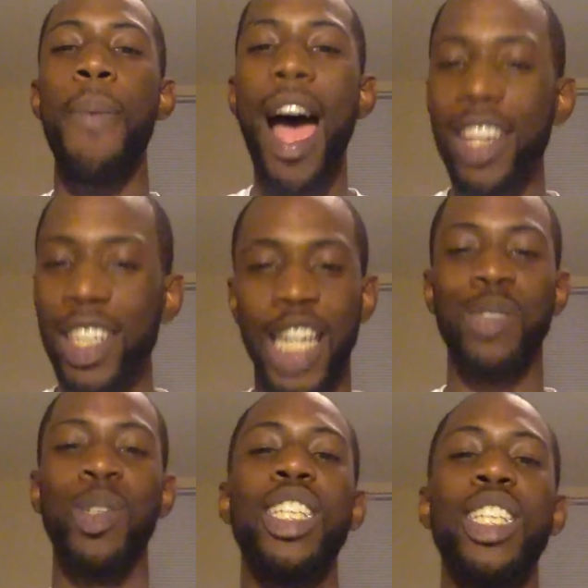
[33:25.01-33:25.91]
bothers
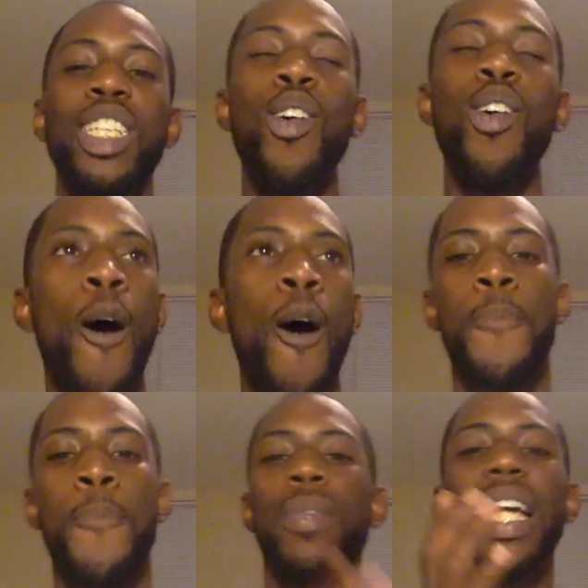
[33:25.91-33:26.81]
us. We don't know
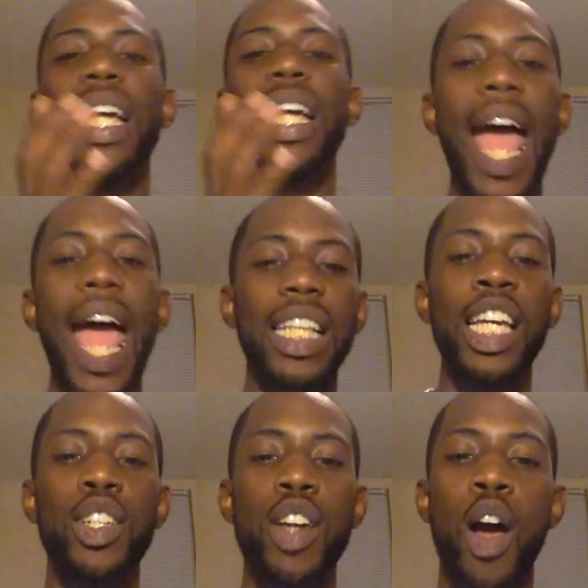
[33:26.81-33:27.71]

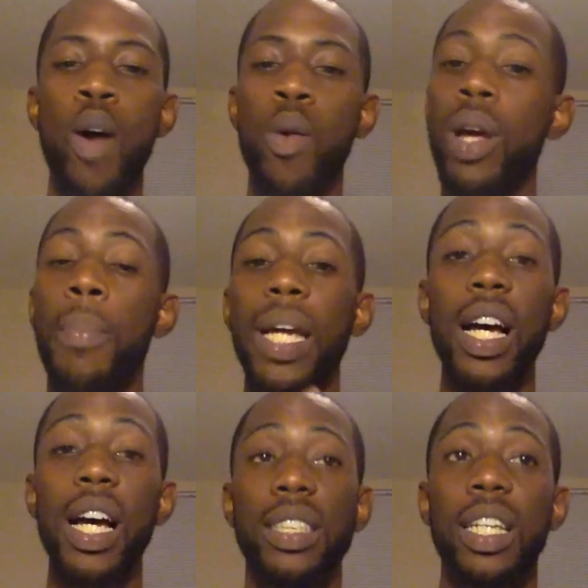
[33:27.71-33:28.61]
exactly, you know,
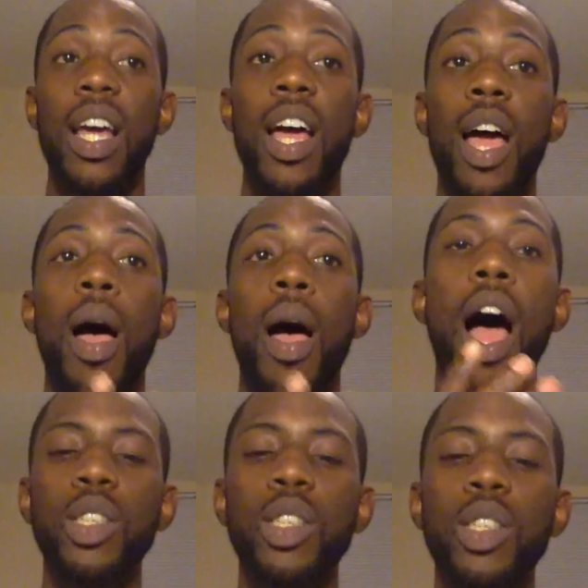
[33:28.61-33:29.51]
because
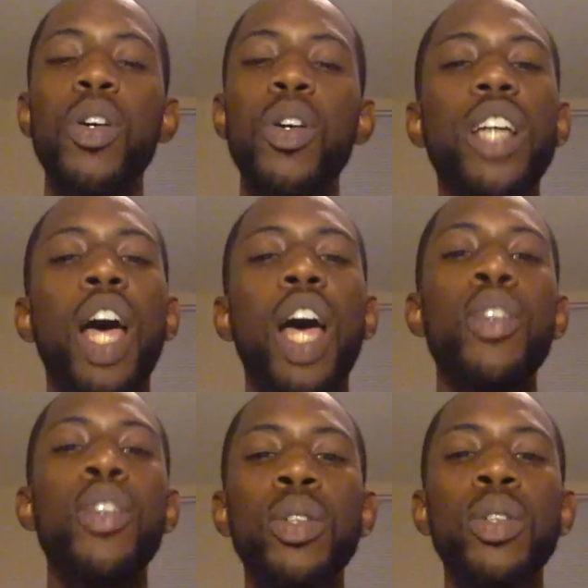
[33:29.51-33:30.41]
entrepreneurs are
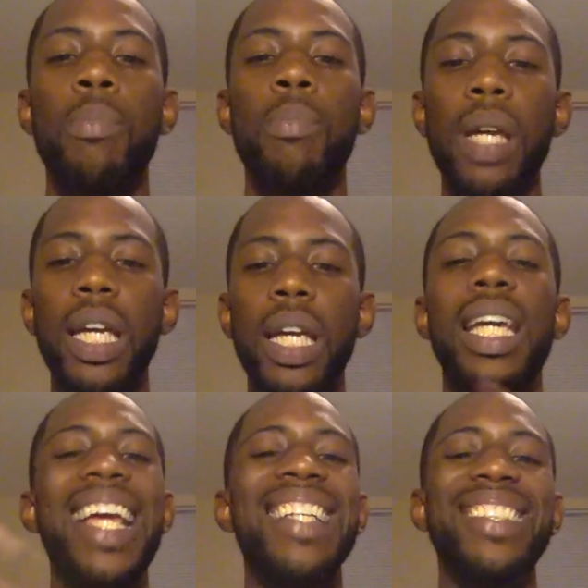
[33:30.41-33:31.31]
used to
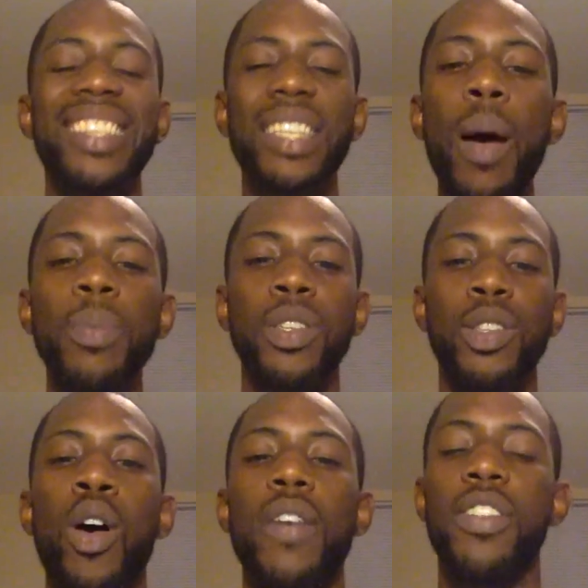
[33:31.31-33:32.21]
being in some
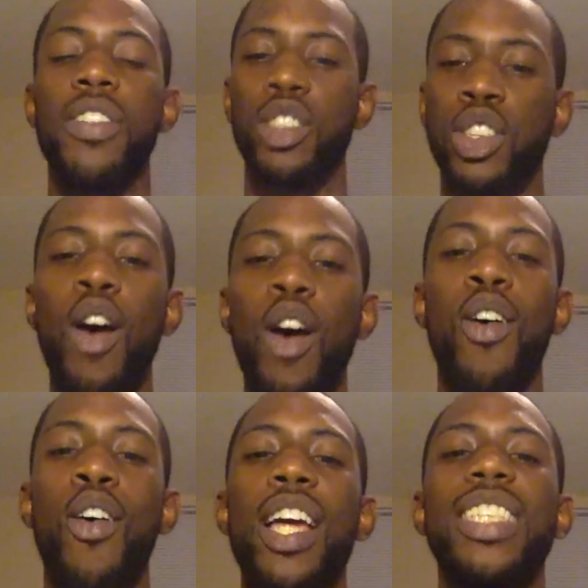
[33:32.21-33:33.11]
sort of
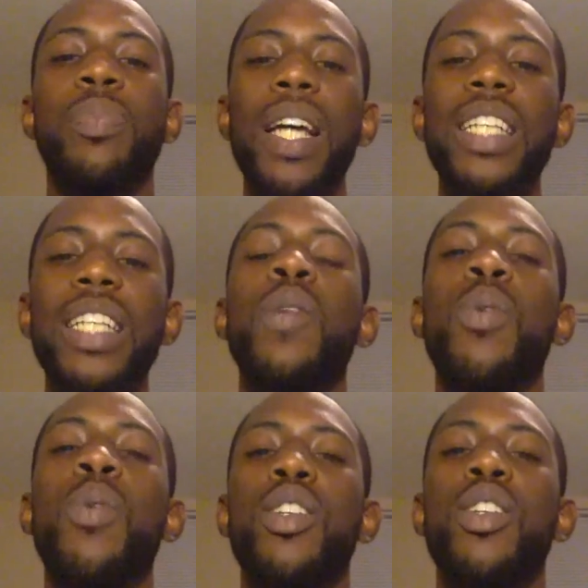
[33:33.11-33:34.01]
control, especially
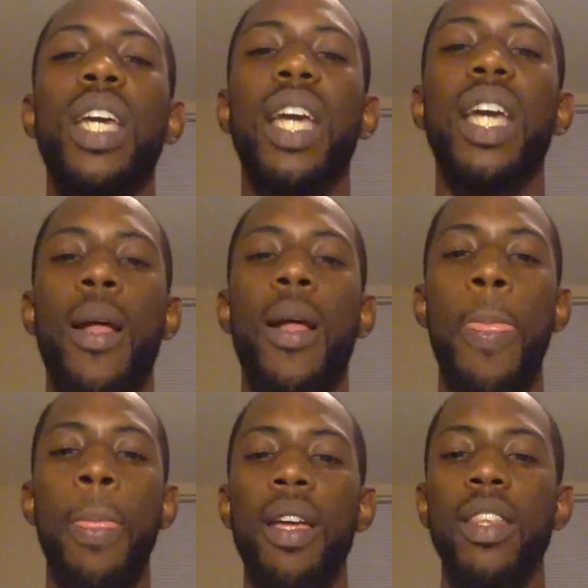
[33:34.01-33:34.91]
when you get
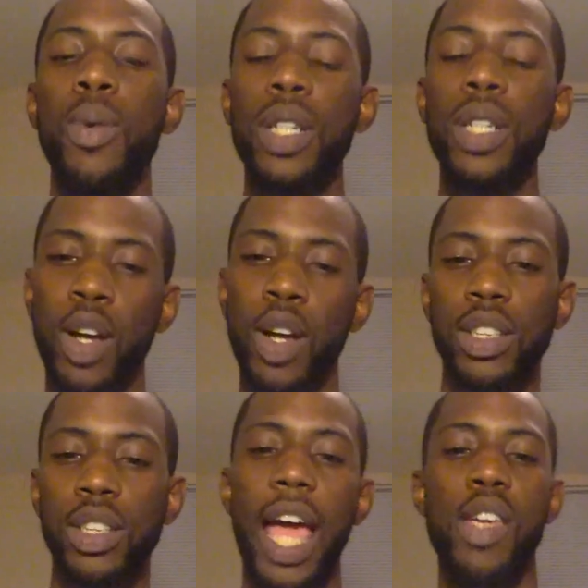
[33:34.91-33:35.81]
the results
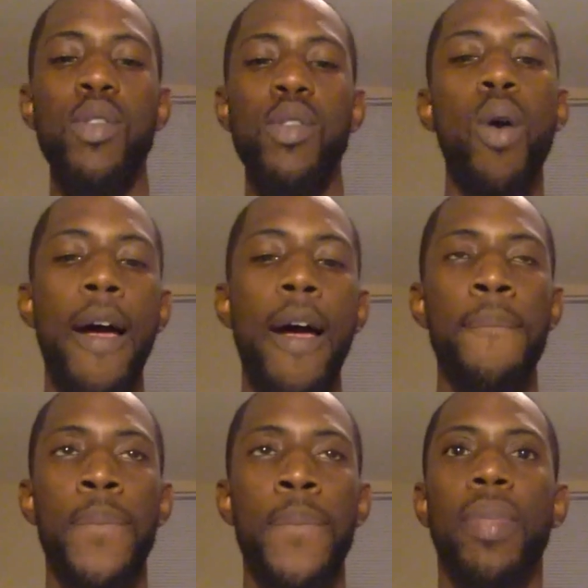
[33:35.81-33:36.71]
that you want.
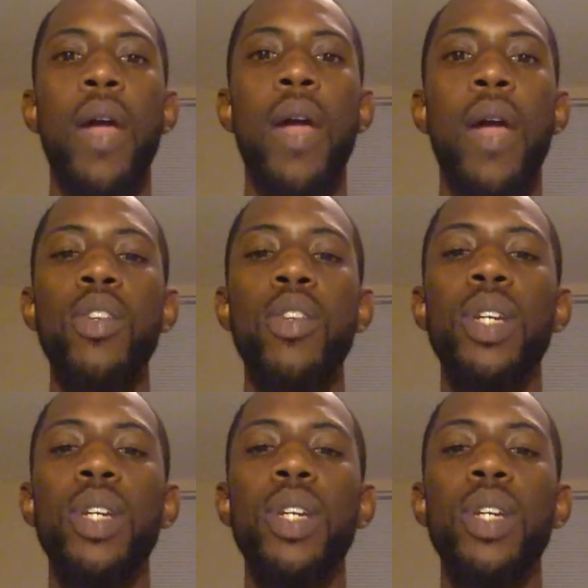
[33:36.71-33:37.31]
And when